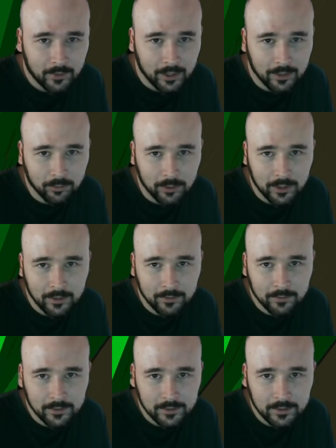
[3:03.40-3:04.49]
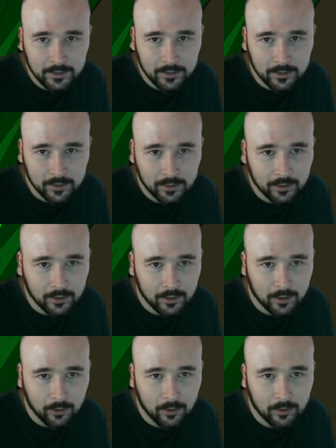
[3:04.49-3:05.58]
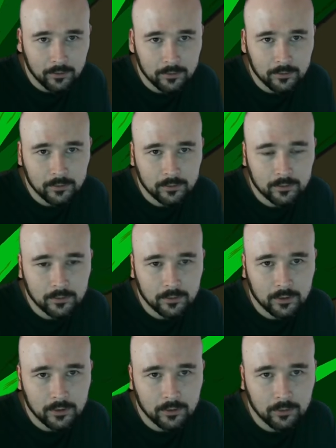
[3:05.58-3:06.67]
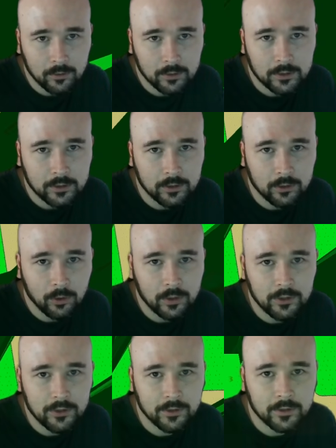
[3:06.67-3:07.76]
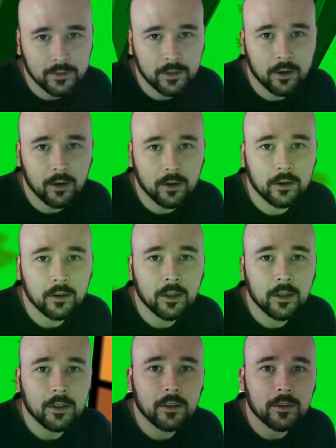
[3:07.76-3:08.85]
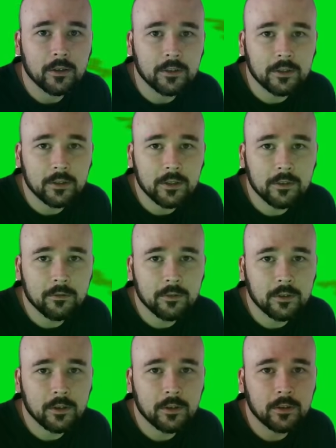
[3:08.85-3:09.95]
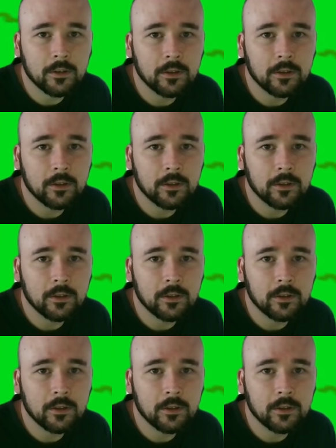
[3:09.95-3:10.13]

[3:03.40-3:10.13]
And we can even see how good the collisions are. But even